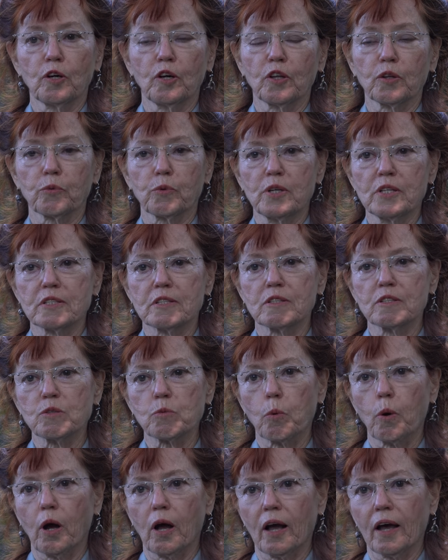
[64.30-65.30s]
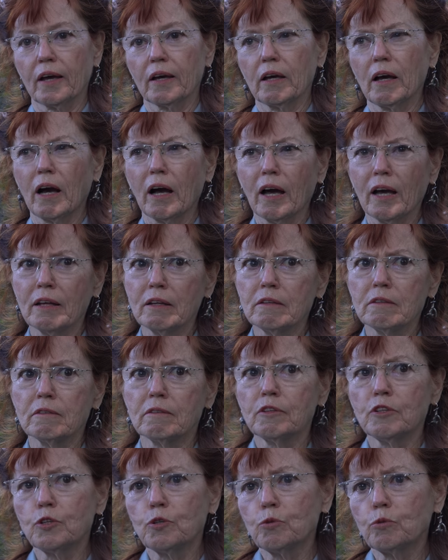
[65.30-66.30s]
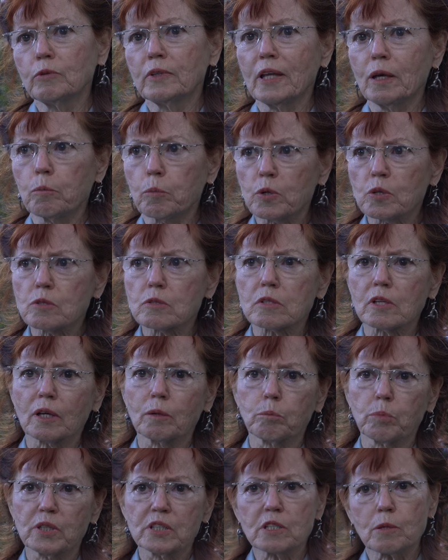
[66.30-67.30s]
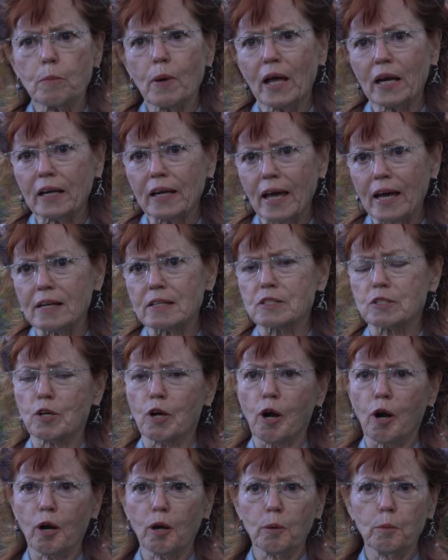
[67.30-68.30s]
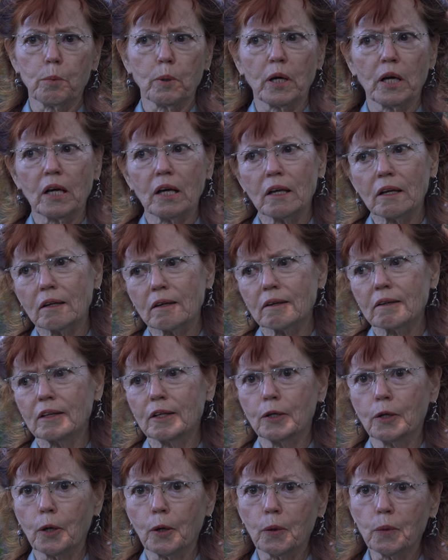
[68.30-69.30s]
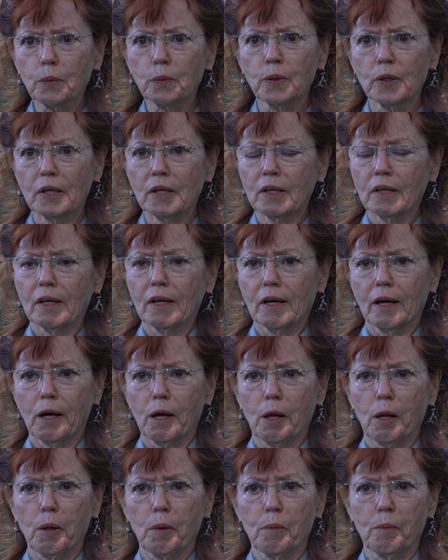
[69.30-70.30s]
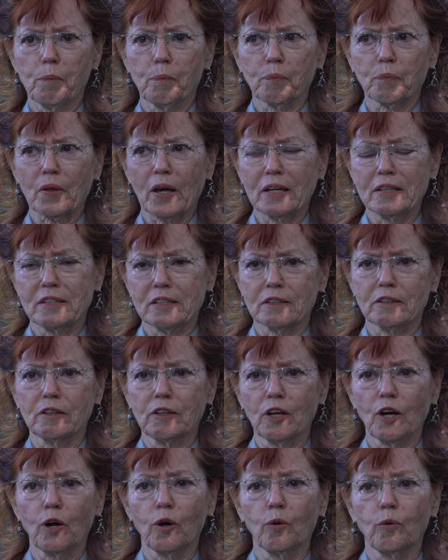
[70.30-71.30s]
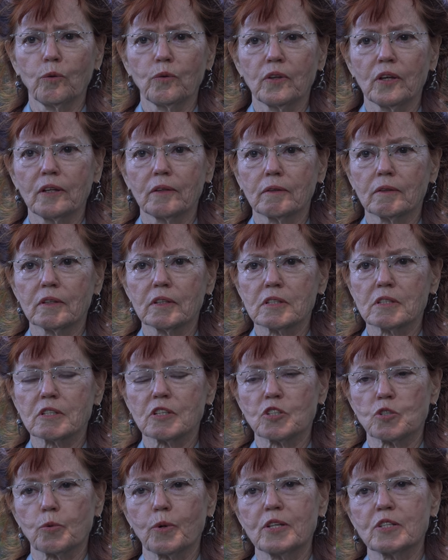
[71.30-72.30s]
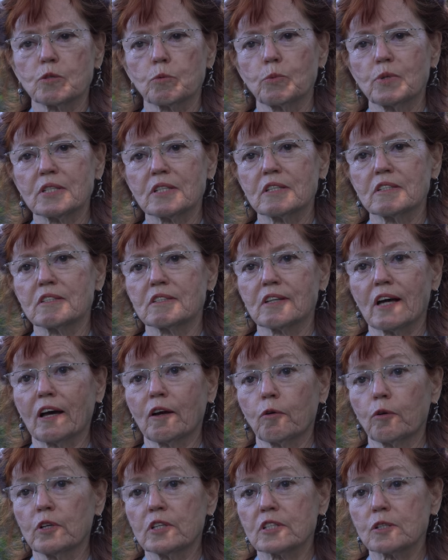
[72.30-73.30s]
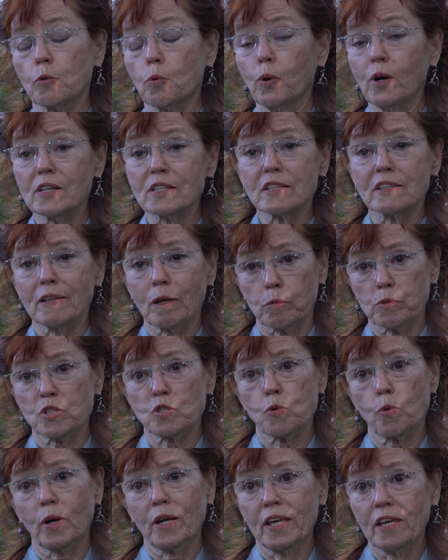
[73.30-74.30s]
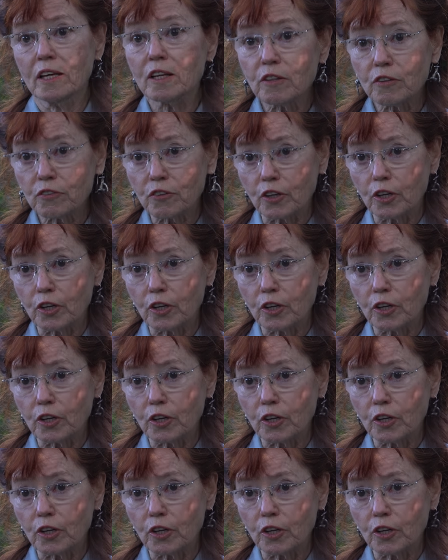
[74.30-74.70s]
all the reasons why. I knew lemurs. I'd been to Madagascar, but, you know, um, I didn't know that the situation was as dire as it was, and that was 20 years